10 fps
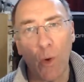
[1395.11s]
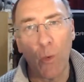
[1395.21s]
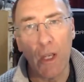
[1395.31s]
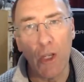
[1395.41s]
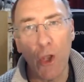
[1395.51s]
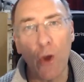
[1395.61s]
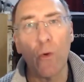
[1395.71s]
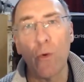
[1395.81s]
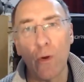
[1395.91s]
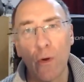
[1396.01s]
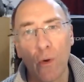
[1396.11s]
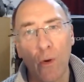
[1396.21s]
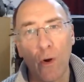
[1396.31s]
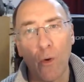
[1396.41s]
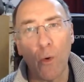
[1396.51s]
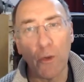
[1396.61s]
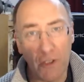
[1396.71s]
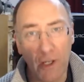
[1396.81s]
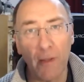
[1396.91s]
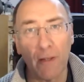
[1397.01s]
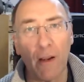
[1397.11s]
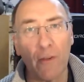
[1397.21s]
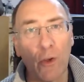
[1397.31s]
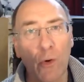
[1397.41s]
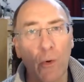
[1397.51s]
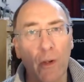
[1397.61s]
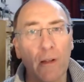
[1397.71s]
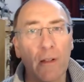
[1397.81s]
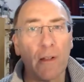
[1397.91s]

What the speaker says: We know what's coming around the corner.